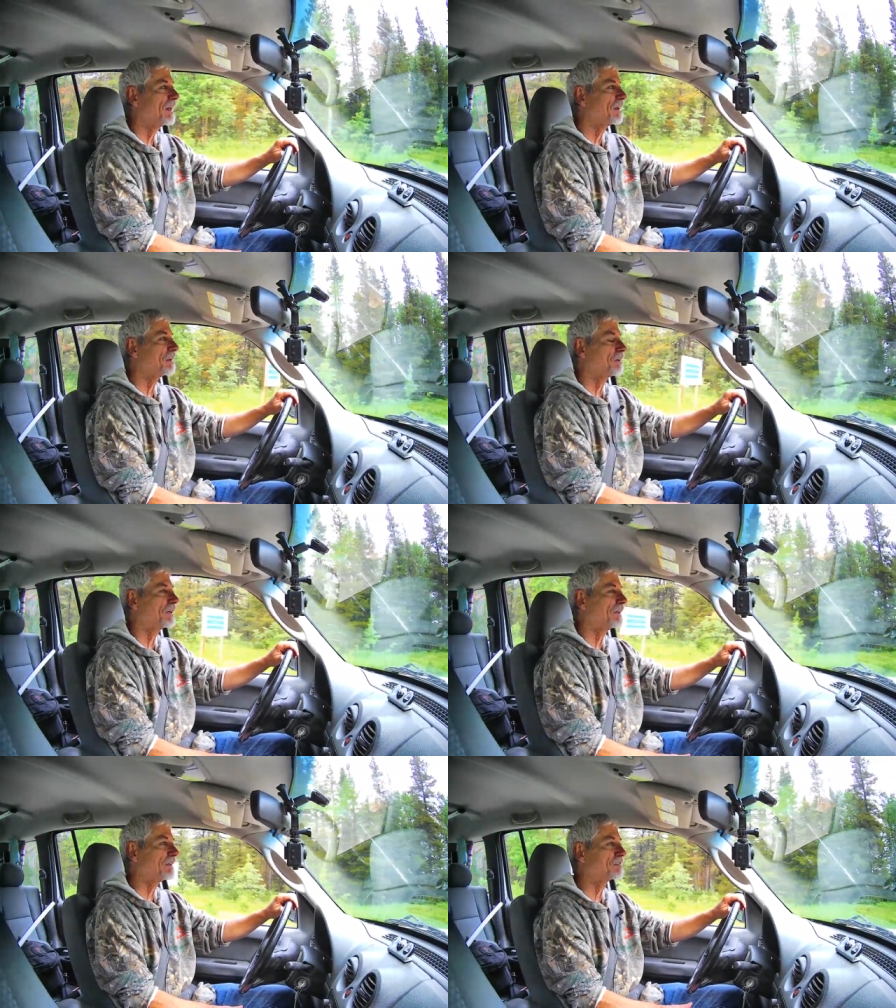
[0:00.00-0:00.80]
oh,
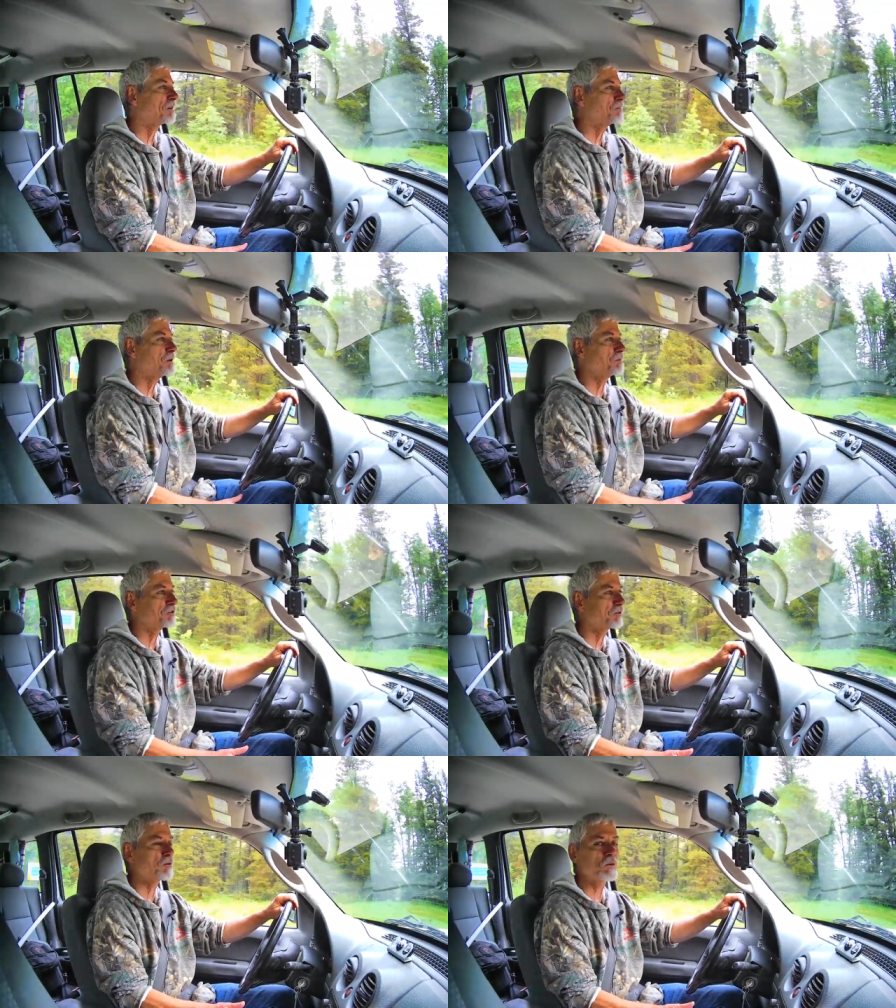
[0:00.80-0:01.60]
and some people
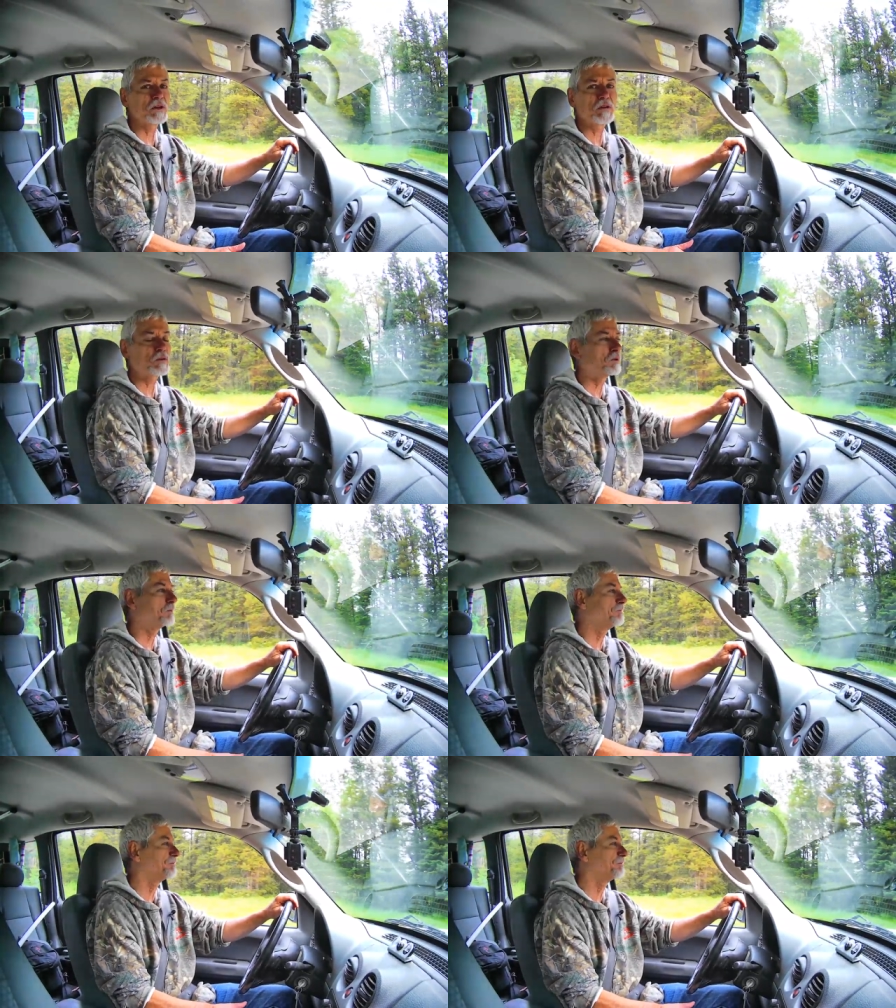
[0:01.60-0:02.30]
sort of wonder, well,